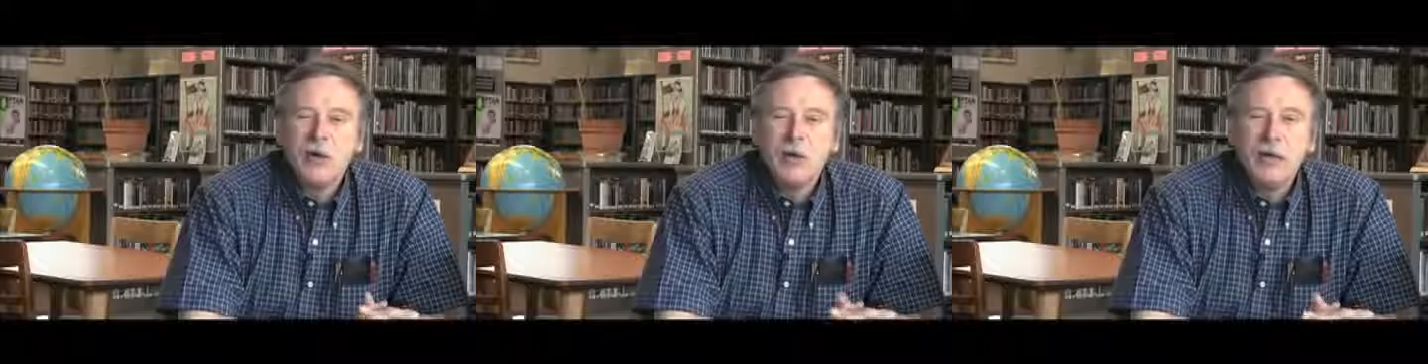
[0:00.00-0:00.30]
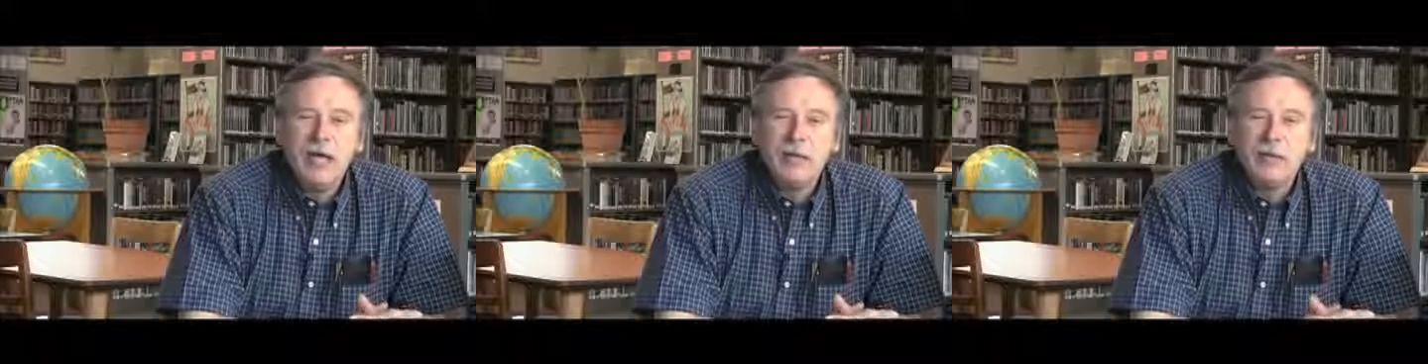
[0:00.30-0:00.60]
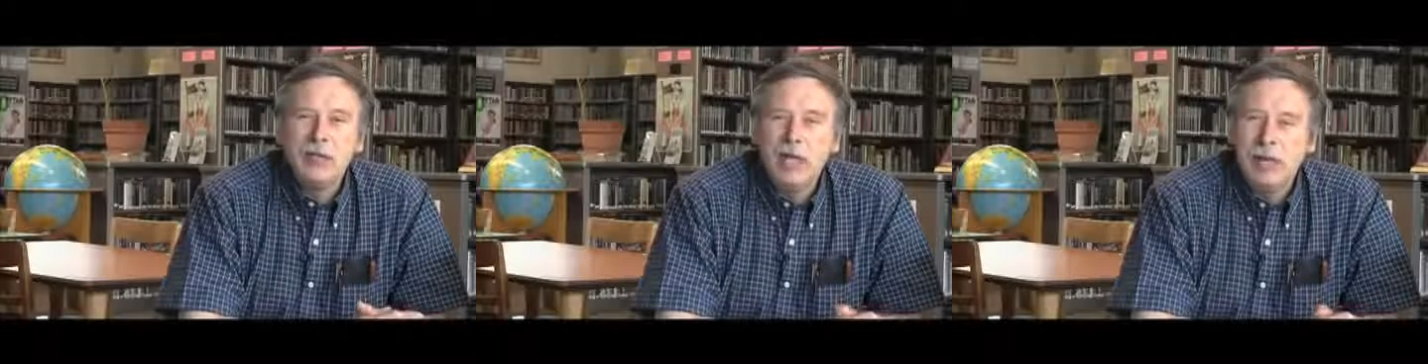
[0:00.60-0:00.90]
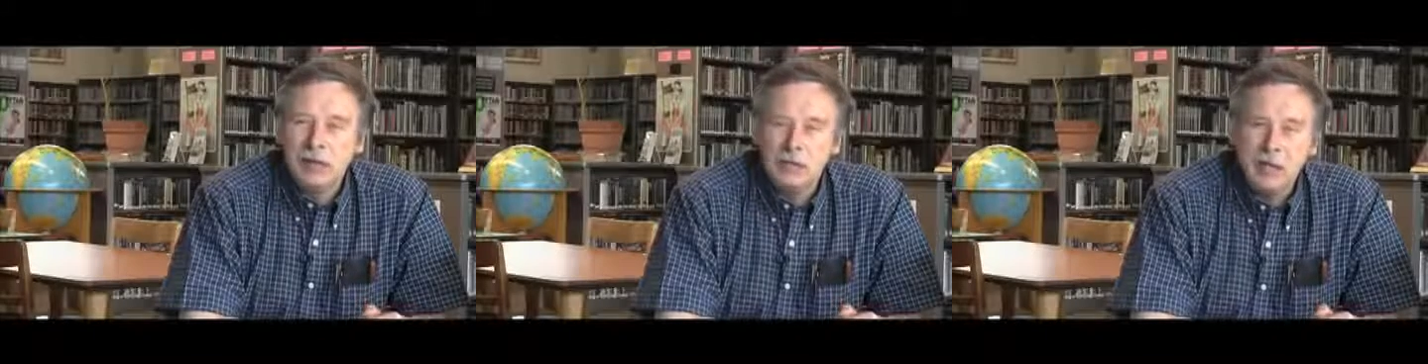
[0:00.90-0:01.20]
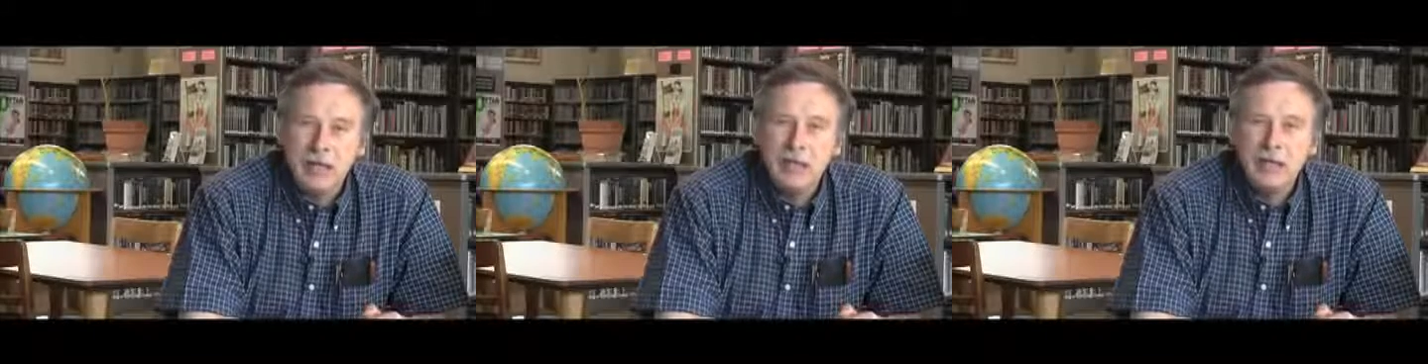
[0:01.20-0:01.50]
we had to take a
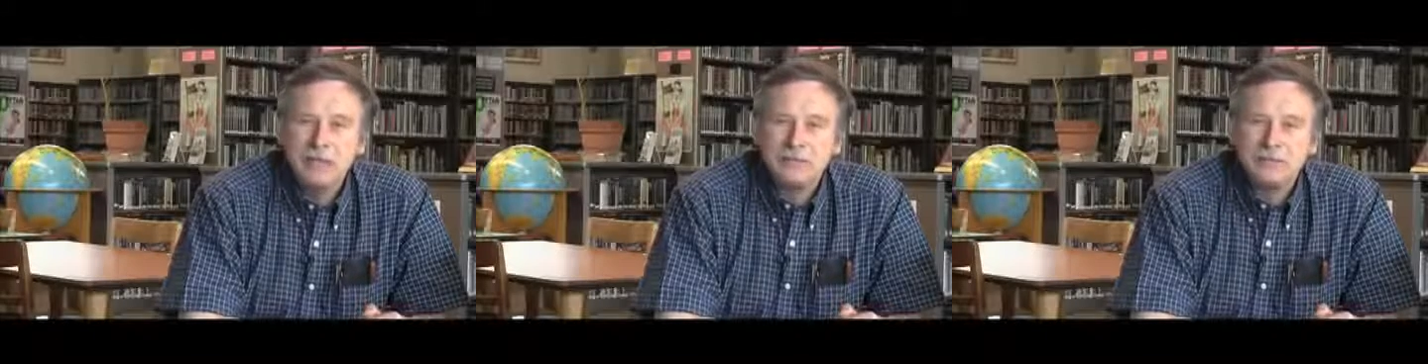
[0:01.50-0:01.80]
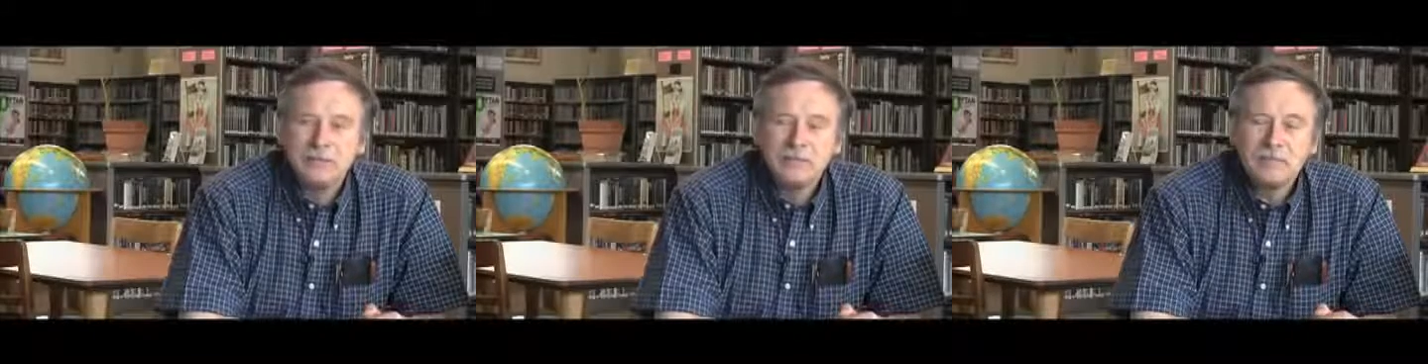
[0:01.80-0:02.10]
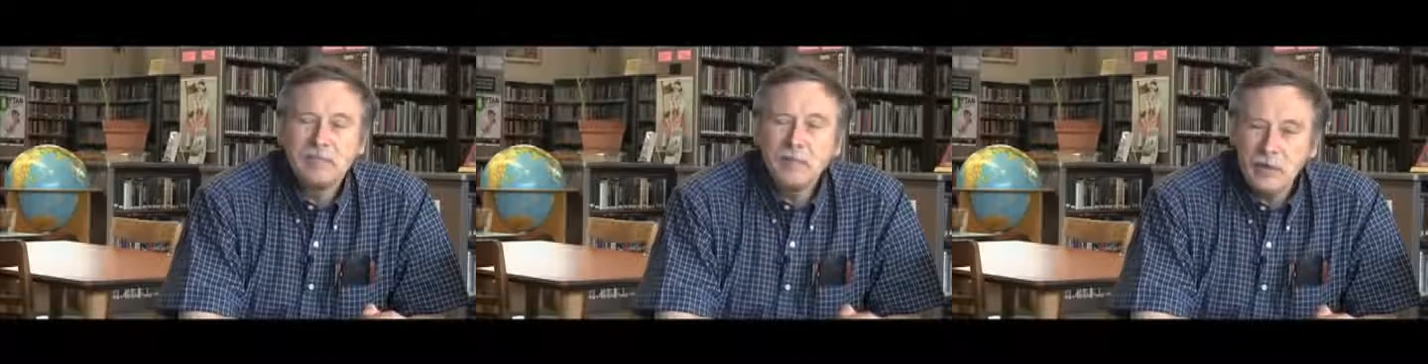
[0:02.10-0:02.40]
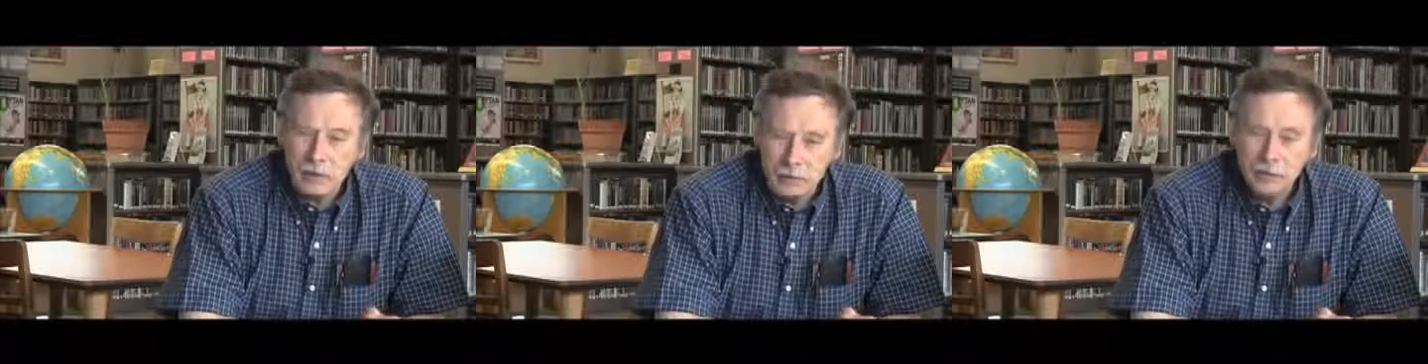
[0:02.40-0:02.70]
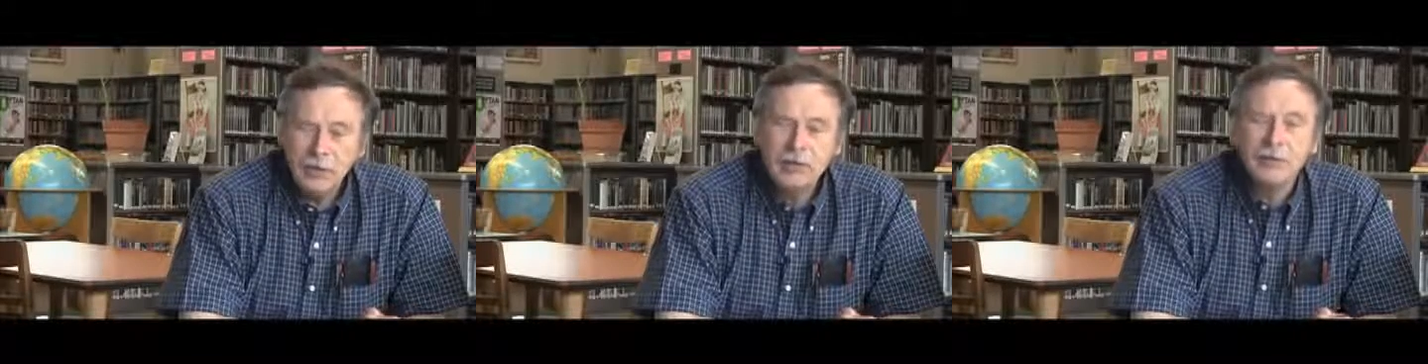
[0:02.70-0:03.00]
train
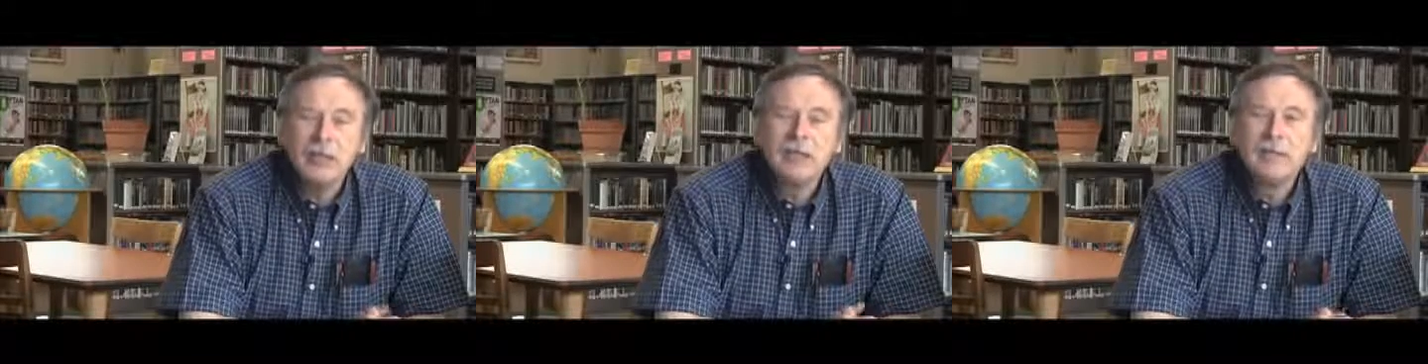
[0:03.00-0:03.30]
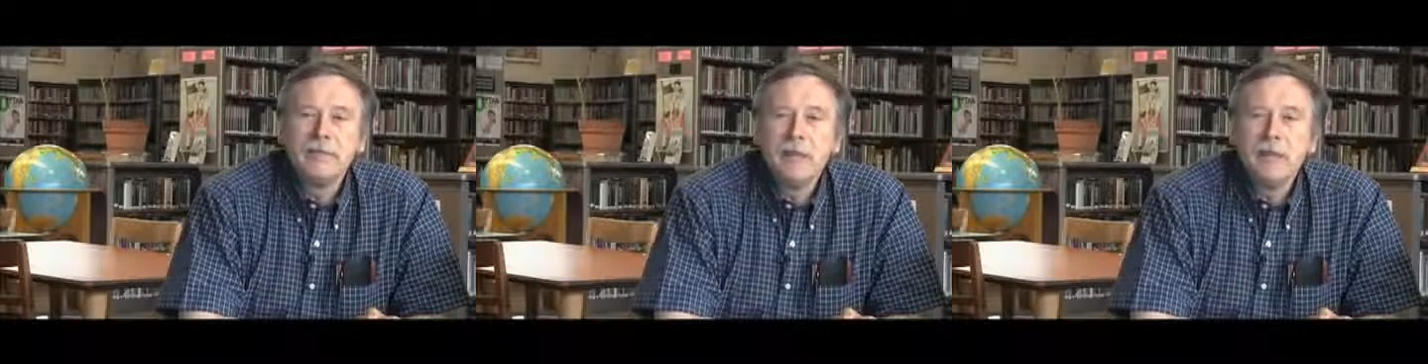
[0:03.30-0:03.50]
to Detroit,